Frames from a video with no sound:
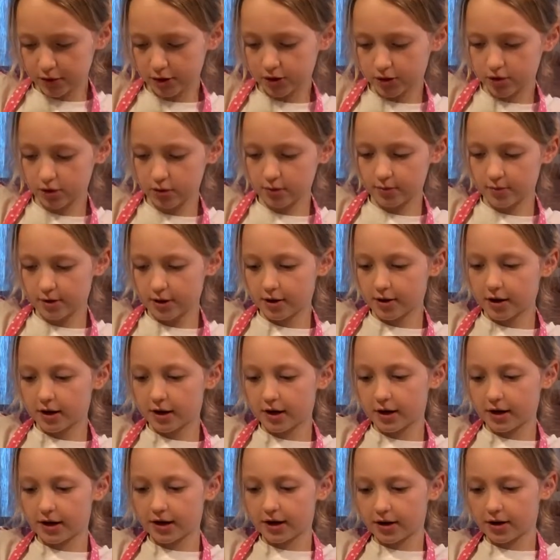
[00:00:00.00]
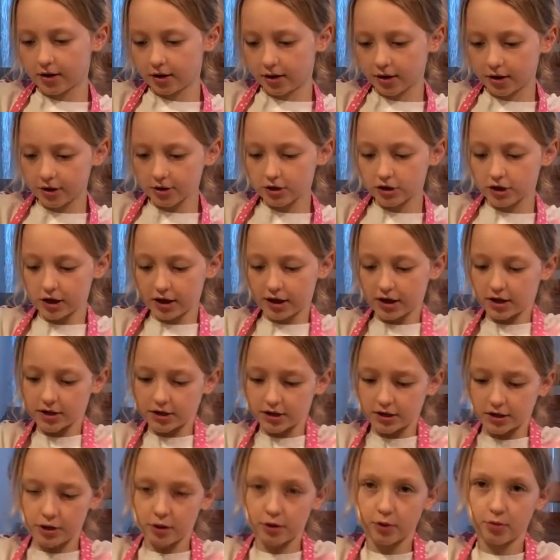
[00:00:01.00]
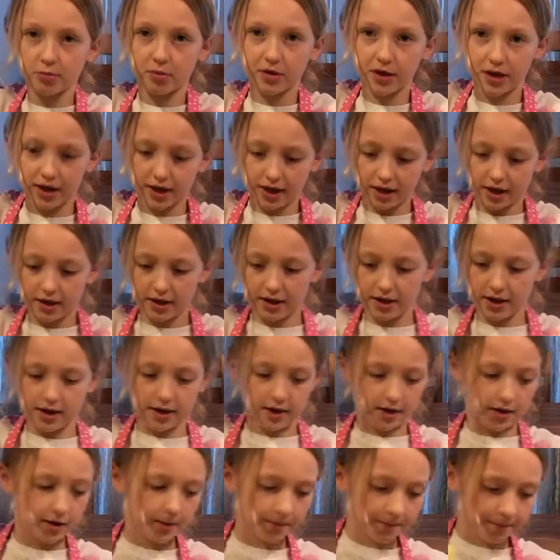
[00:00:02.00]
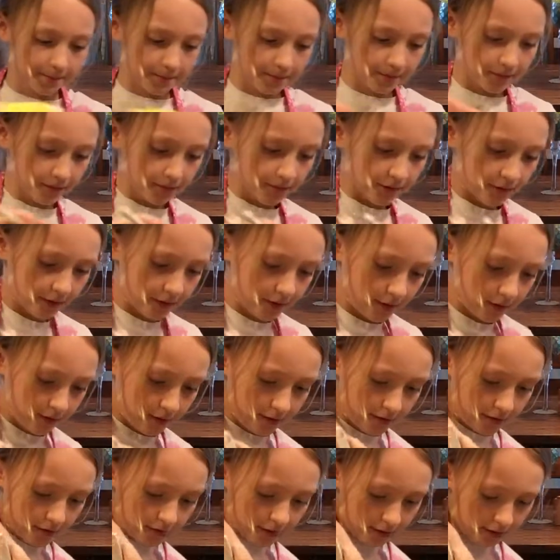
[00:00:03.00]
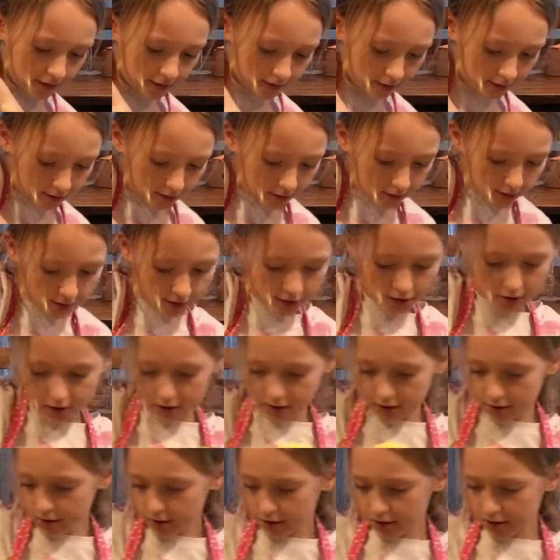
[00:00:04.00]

Alright, now I'm going to try to scoop it and get it in. Because that's hard.